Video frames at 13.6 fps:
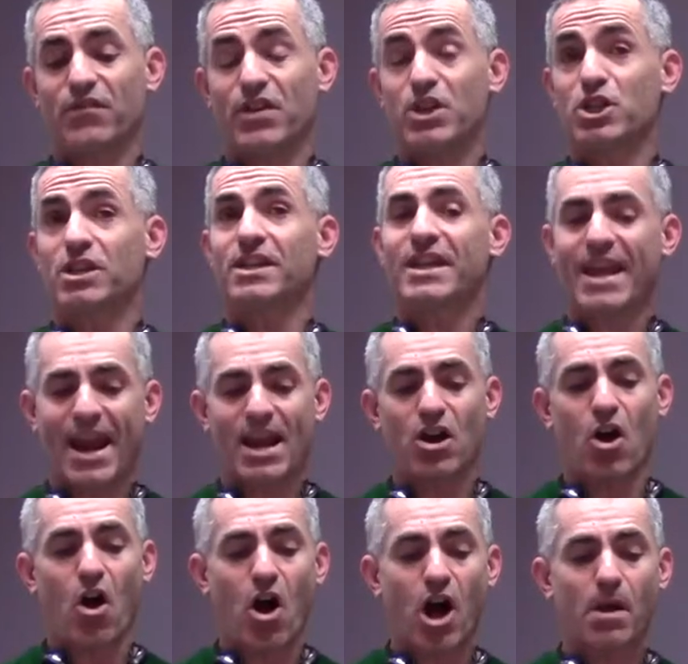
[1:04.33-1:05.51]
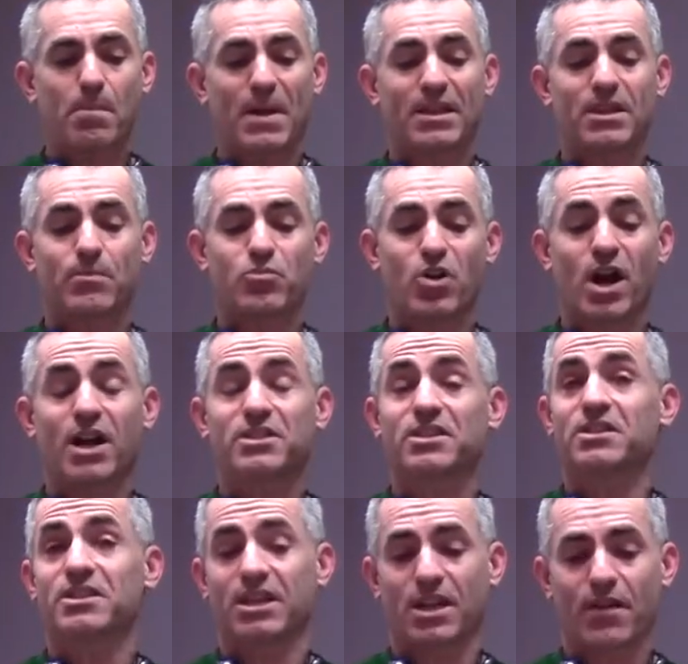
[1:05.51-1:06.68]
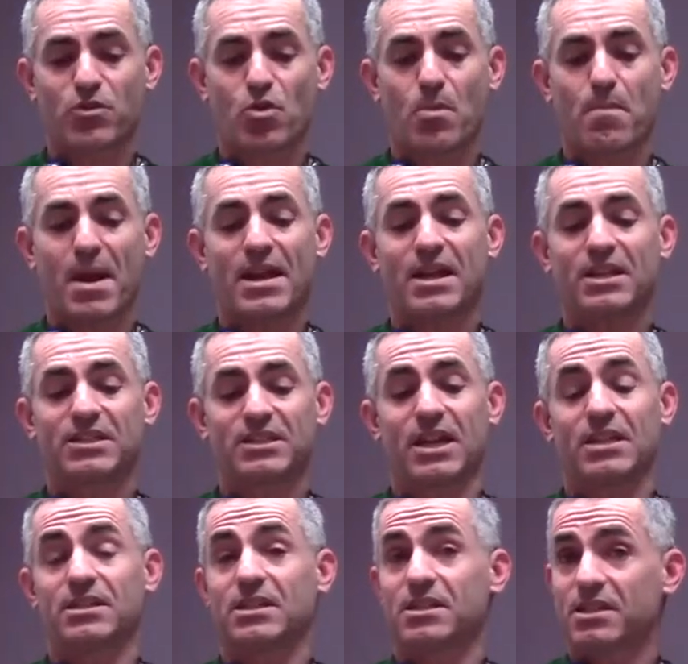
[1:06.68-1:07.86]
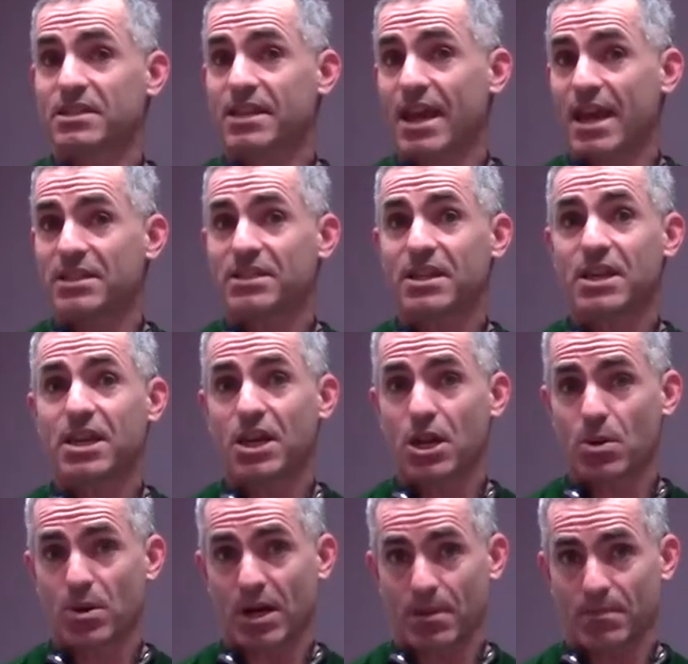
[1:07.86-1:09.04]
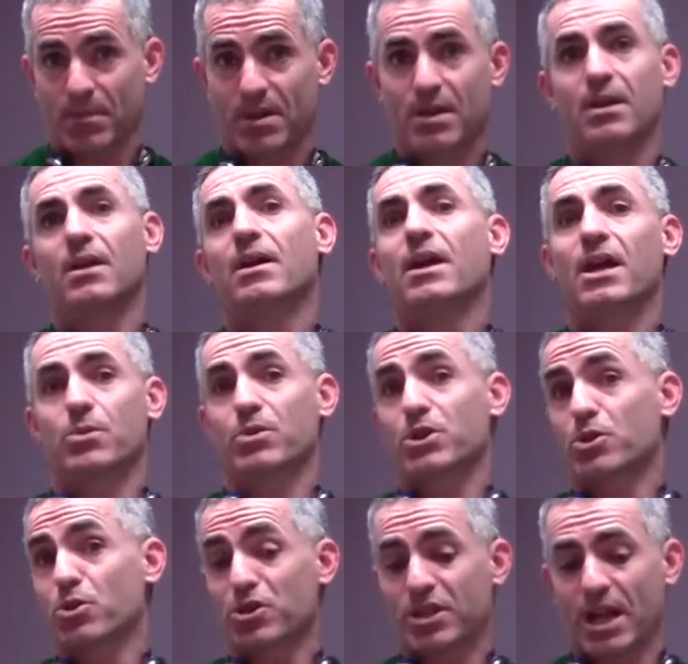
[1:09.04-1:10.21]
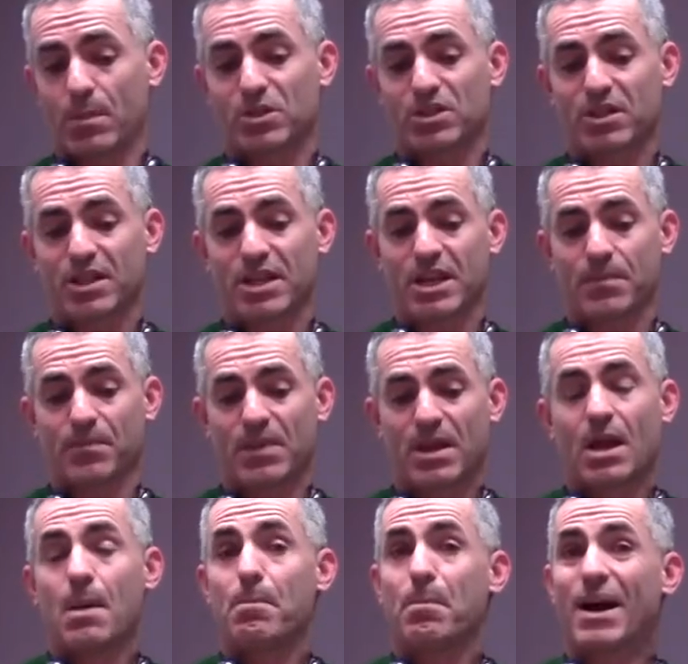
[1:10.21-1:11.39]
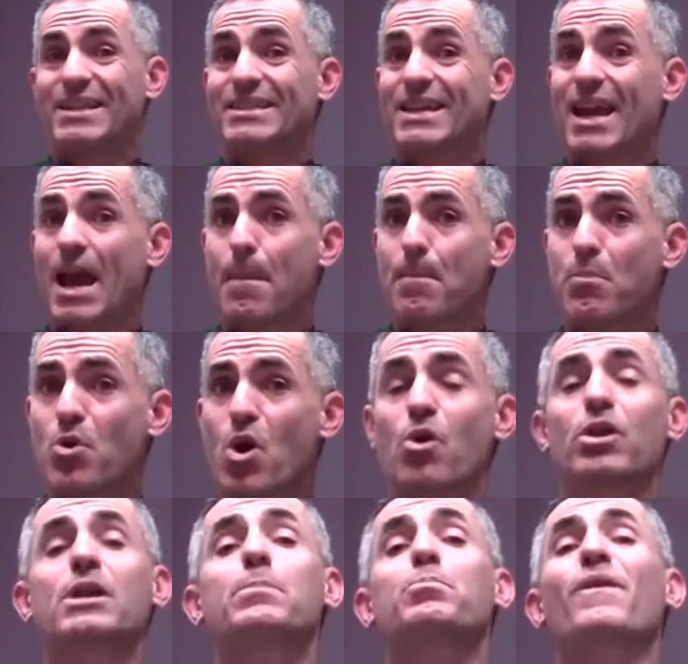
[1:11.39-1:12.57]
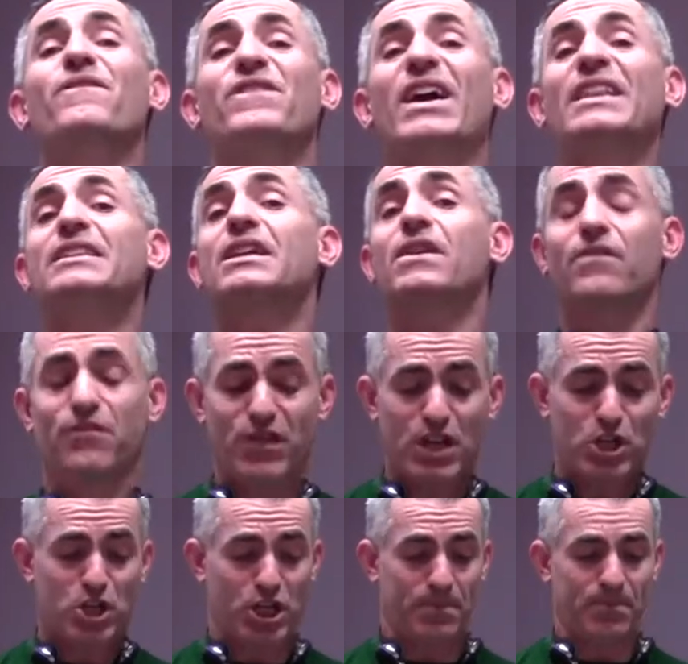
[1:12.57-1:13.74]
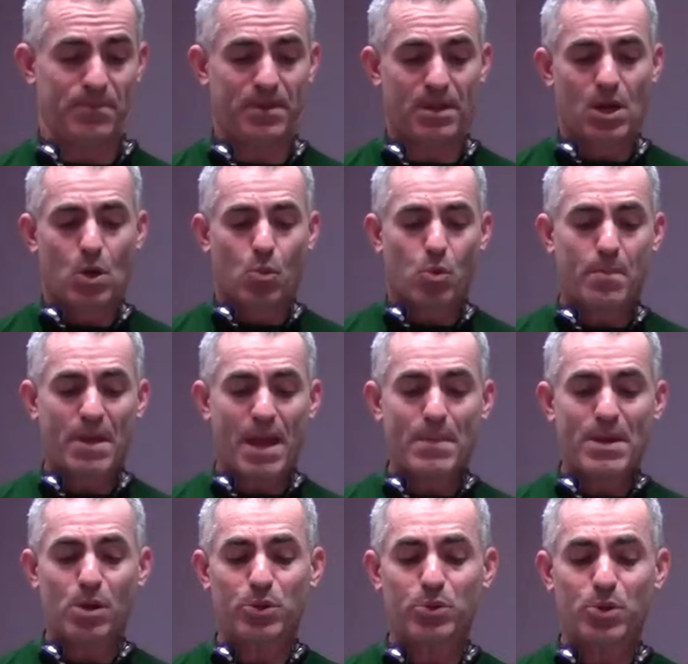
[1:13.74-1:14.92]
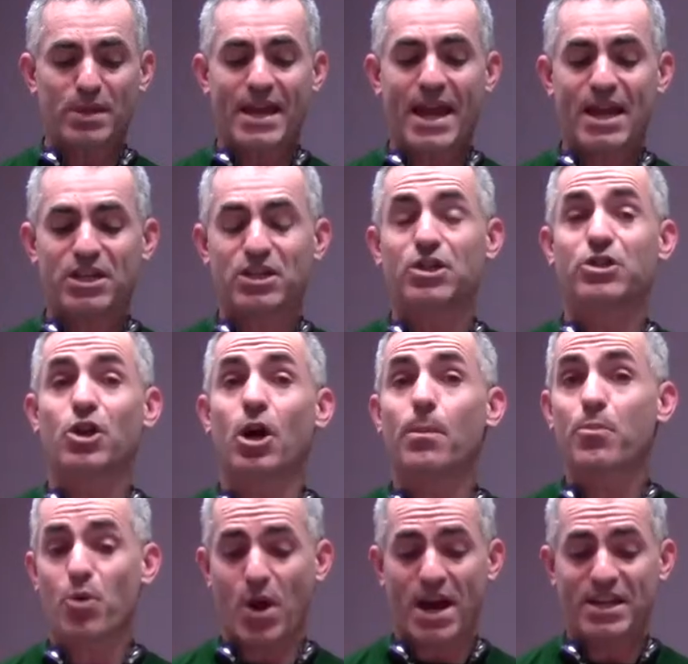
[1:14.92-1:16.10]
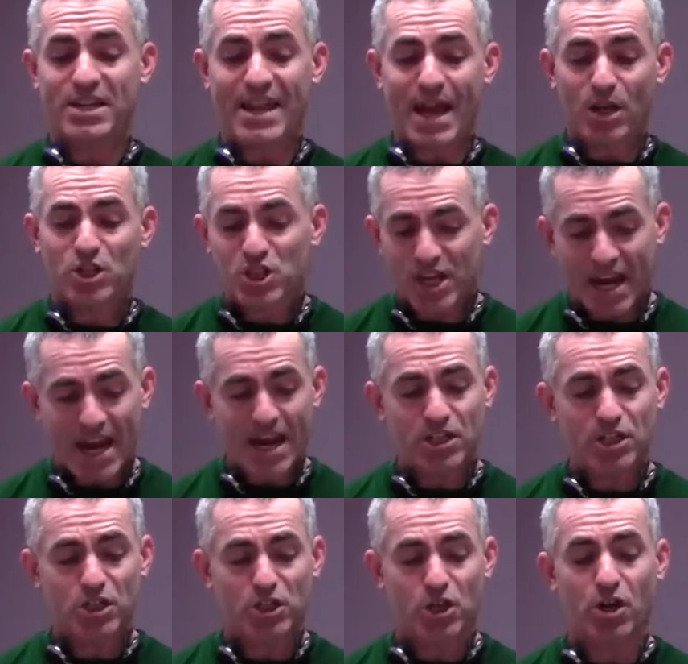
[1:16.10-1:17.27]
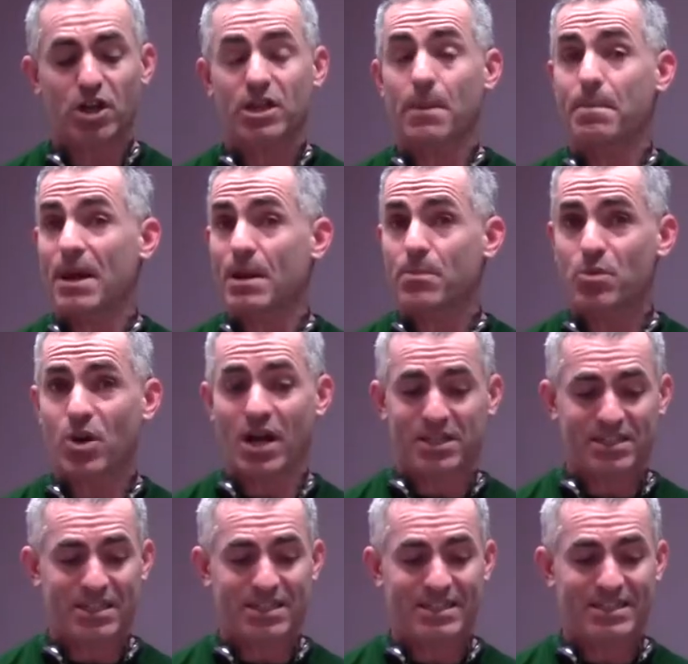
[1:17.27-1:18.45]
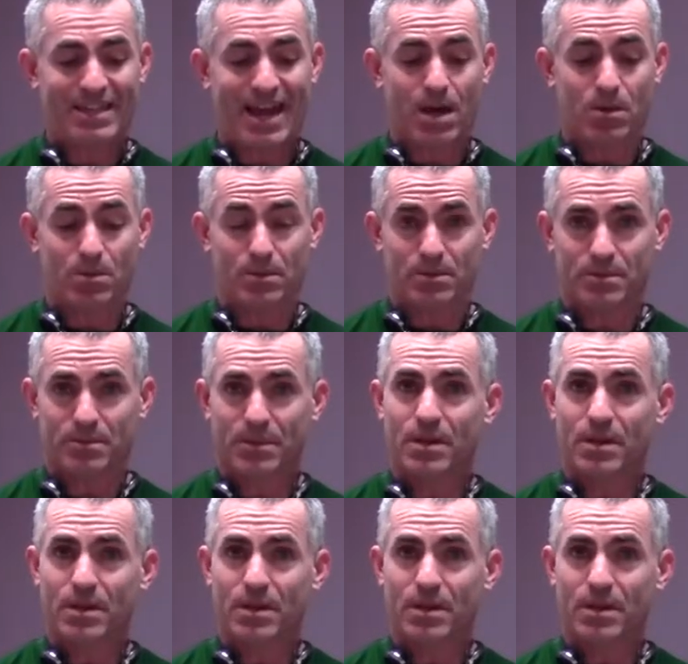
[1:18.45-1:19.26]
vision can augment the processing of the remaining sense, in this case, hearing. And the researcher's name was Lee. By temporarily preventing vision, we may be able to engage the adult brain to now change the circuit to better process sound,